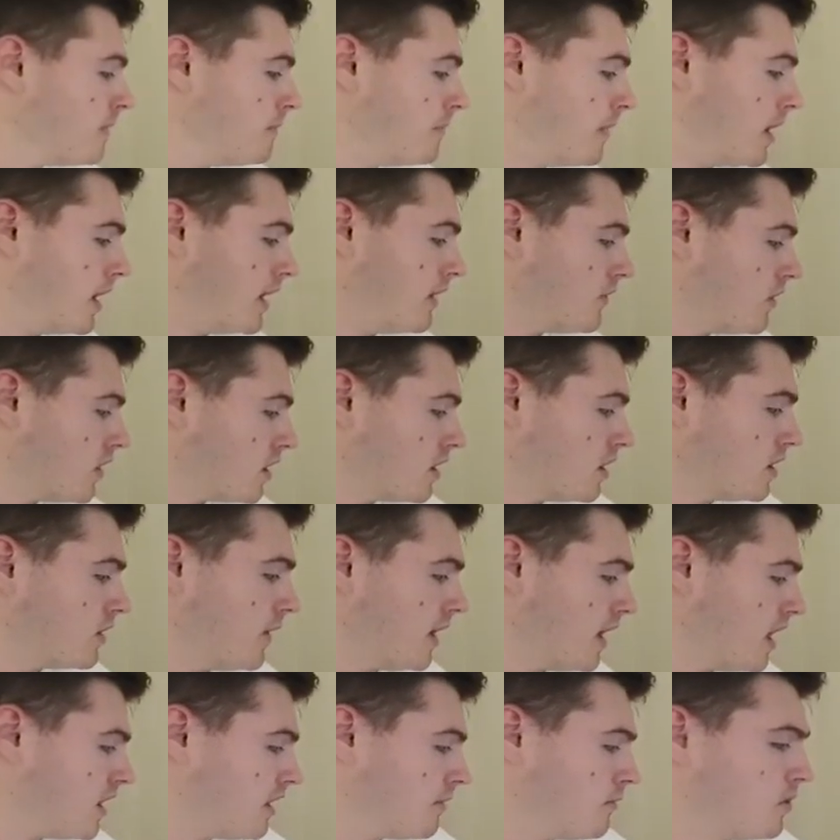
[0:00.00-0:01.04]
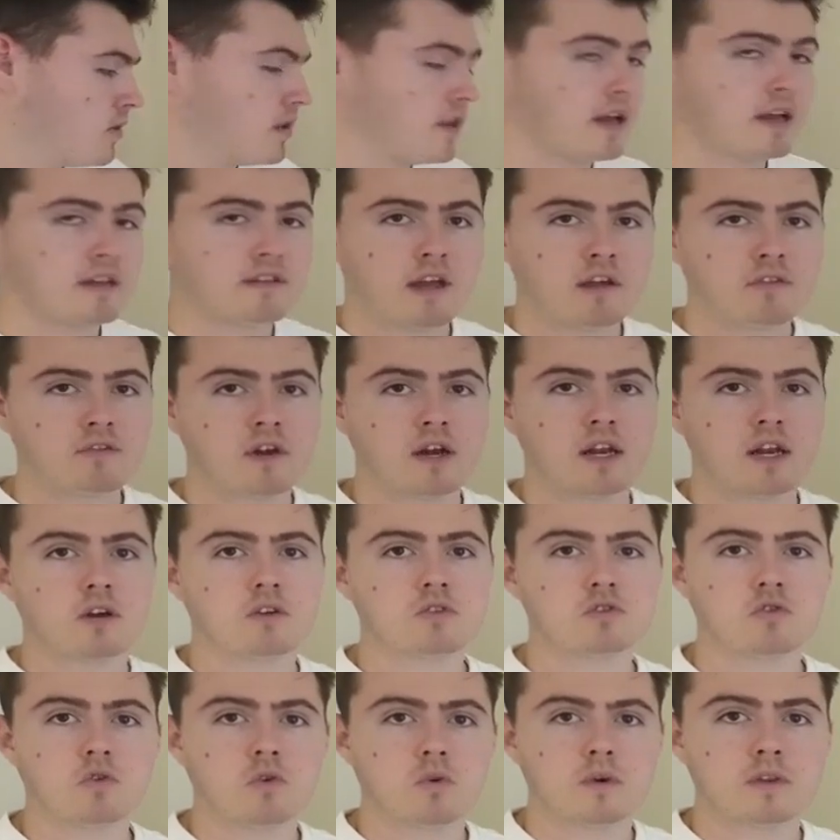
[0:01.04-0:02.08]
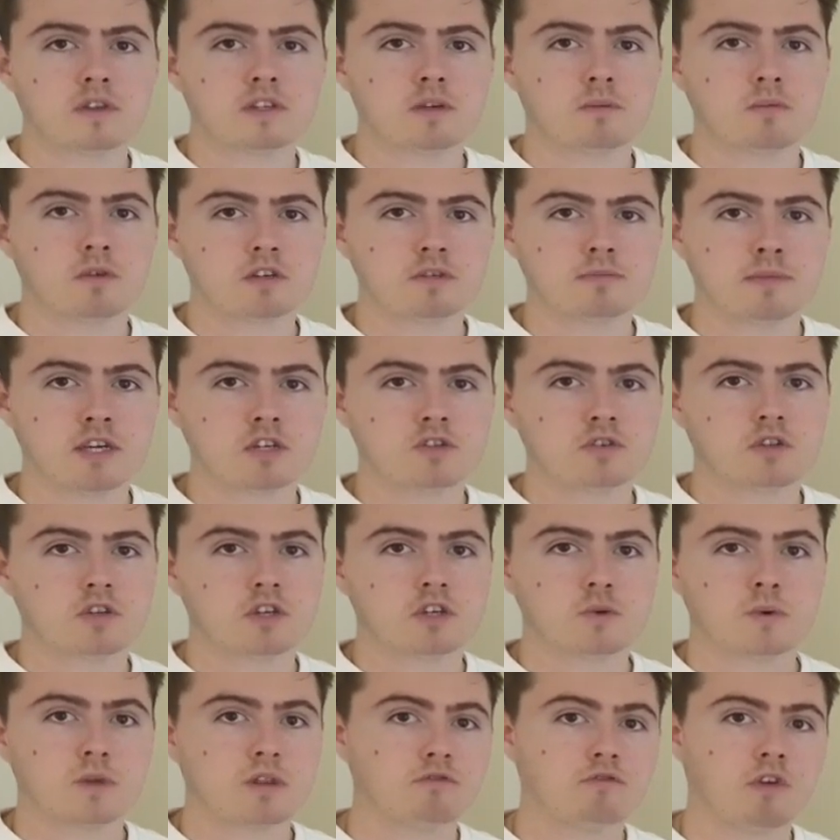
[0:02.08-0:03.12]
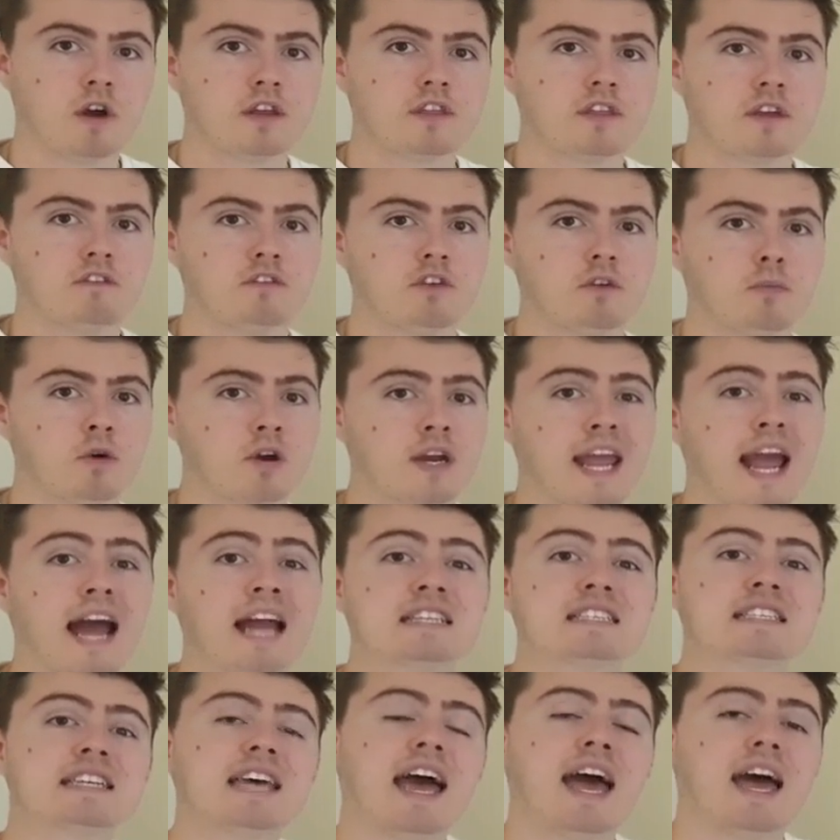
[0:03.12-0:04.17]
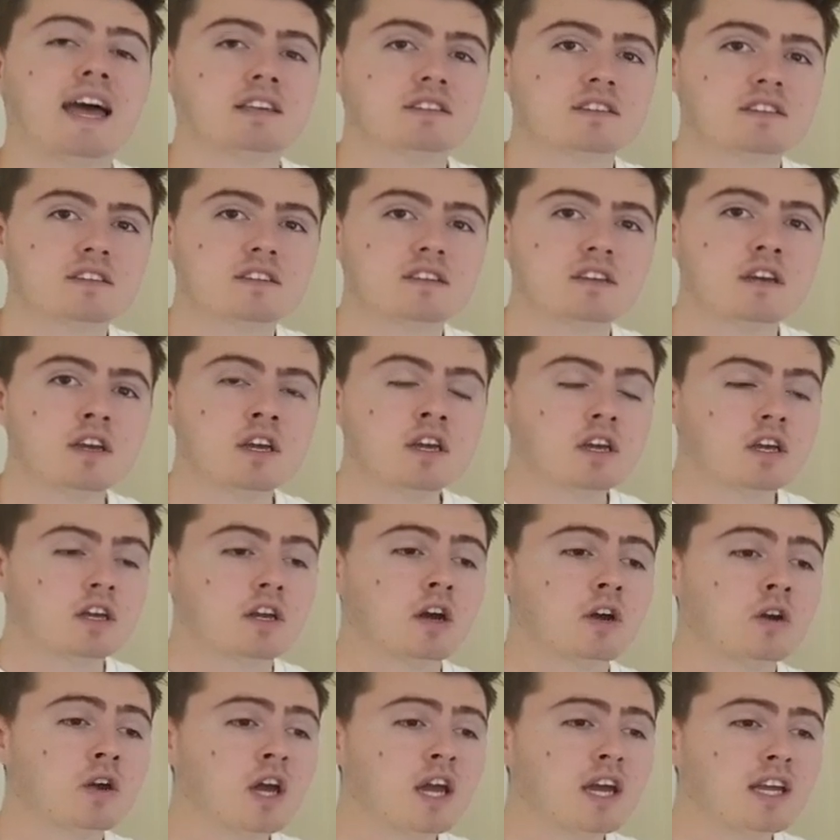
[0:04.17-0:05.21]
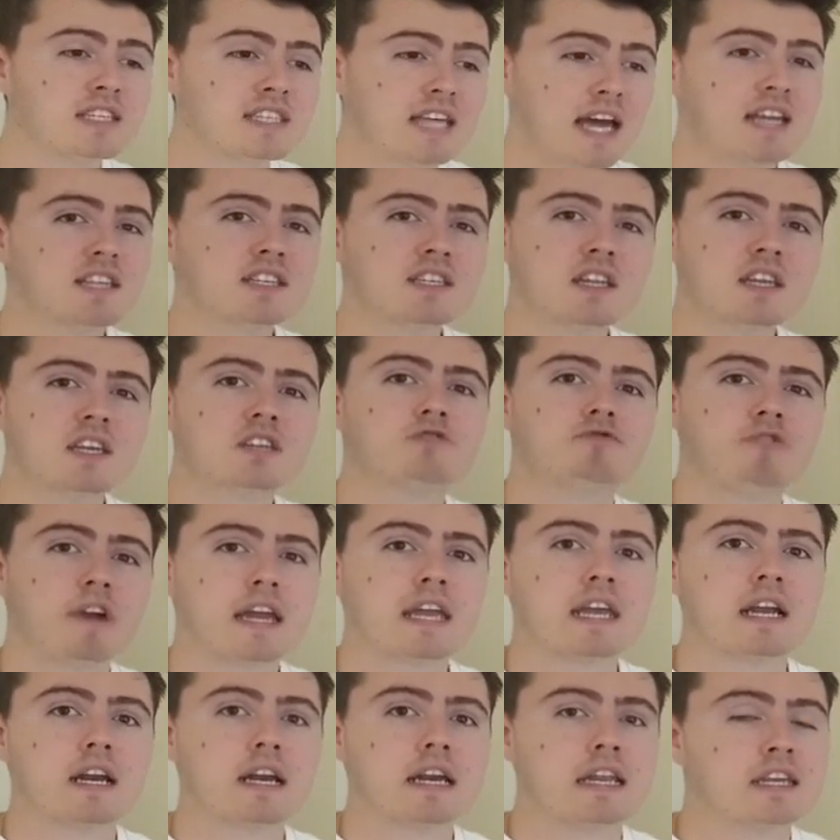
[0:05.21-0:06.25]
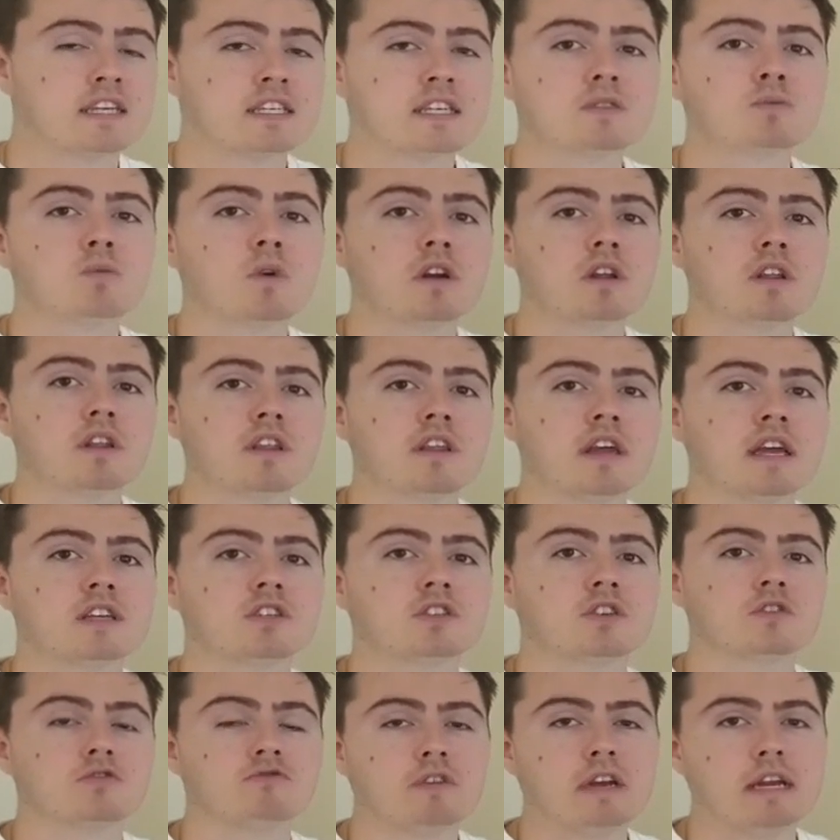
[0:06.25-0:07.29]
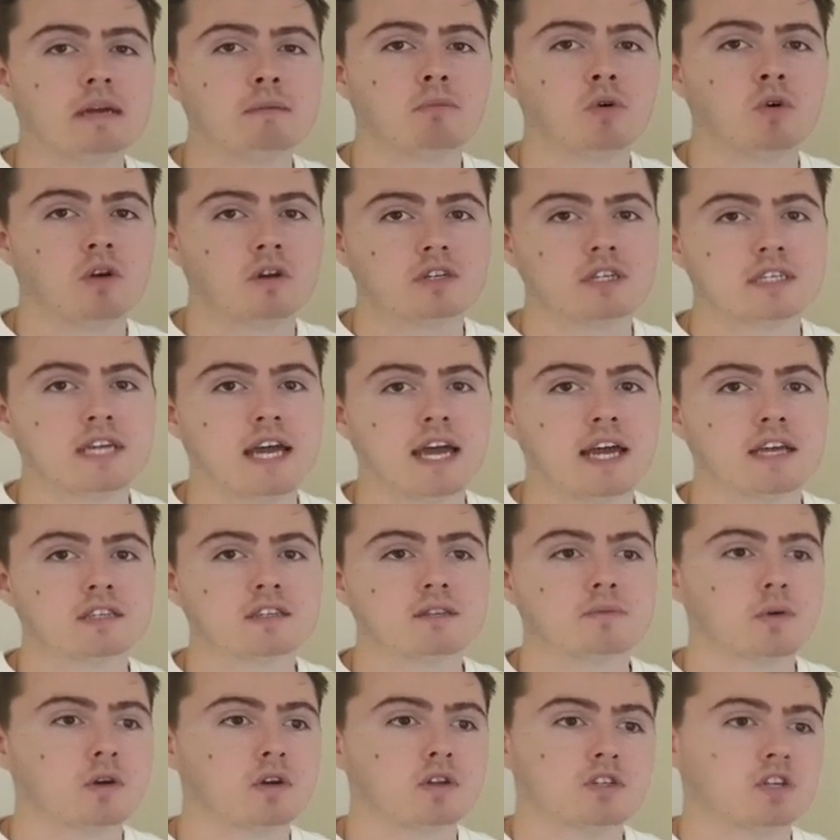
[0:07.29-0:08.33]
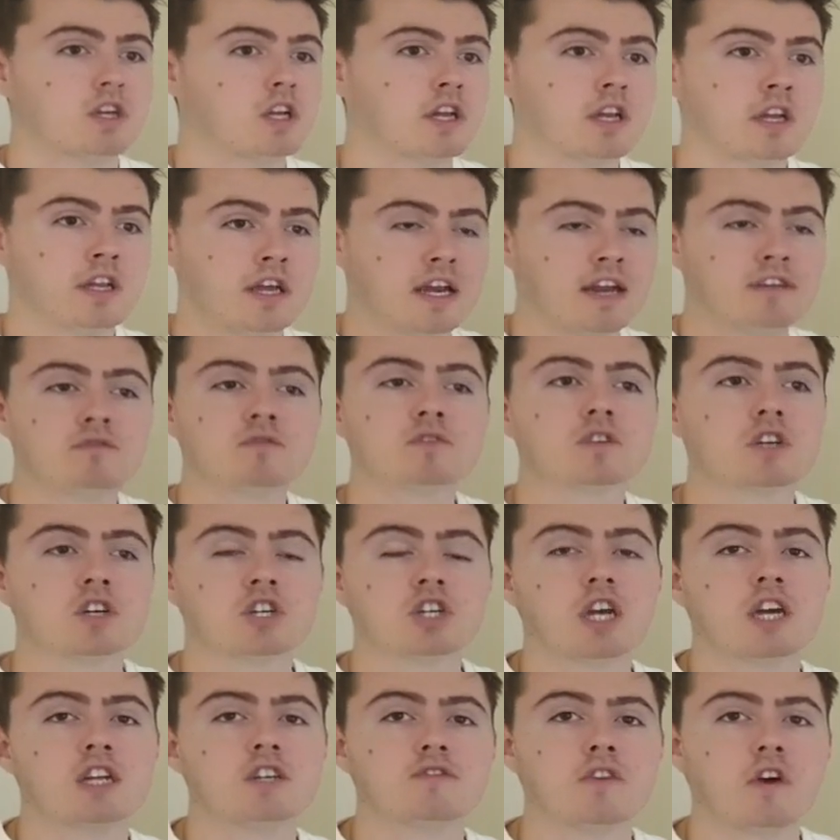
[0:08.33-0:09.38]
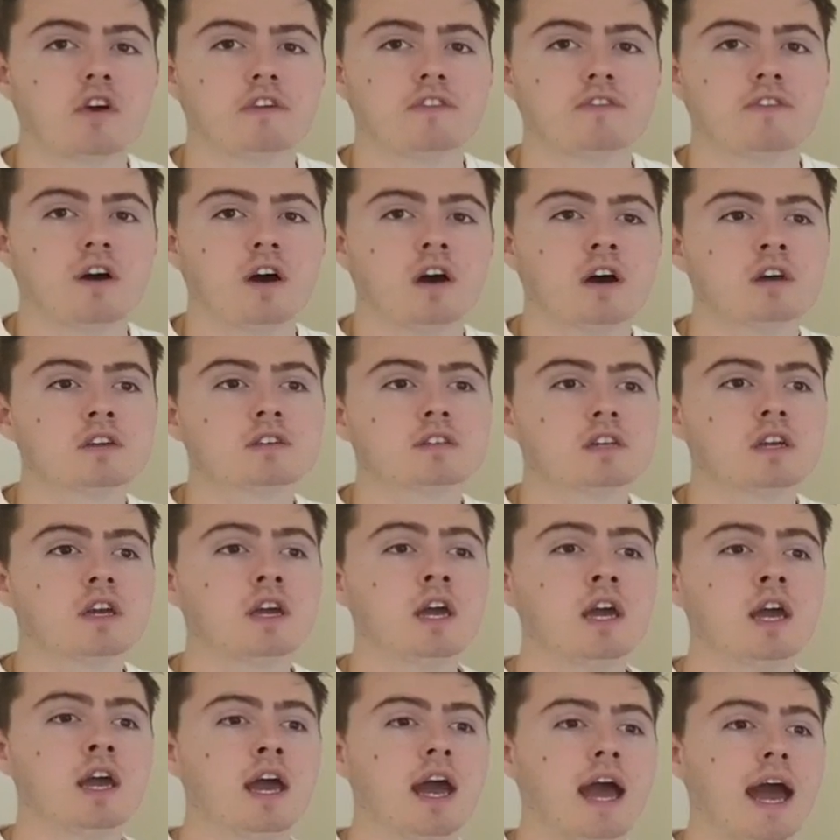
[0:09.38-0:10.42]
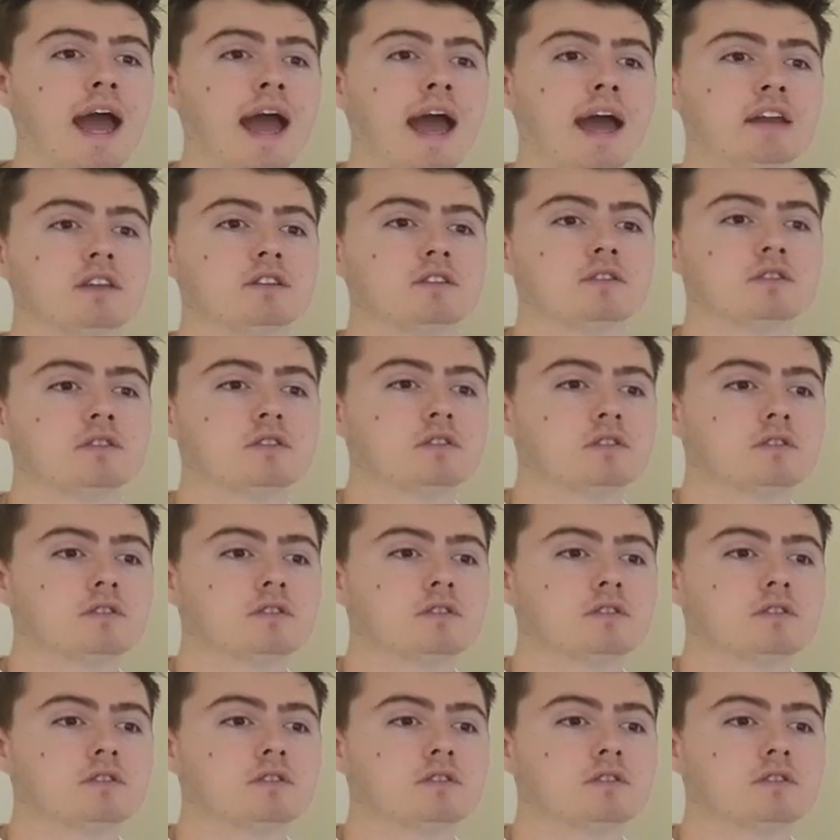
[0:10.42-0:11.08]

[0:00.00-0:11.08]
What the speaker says: But if you're gonna do anything more than that, definitely go and talk with someone to make sure that you're doing the right thing for your body, and test. You know, test this regularly. This is one of the things that's really important to test because your levels can change very fast, and